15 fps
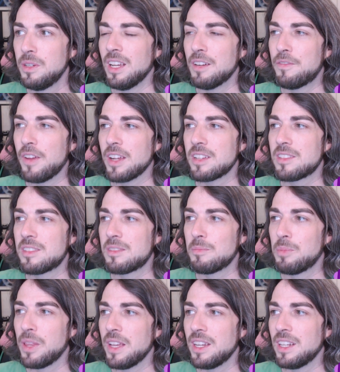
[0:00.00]
it affects
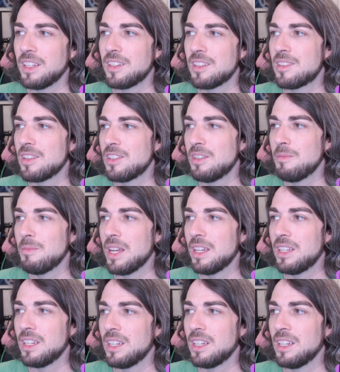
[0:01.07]
planning,
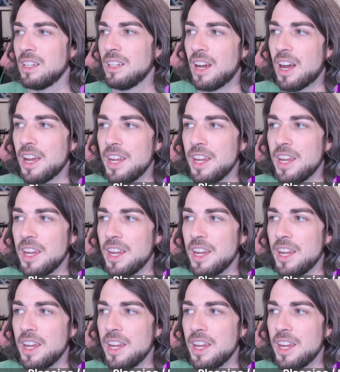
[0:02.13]
decision-making,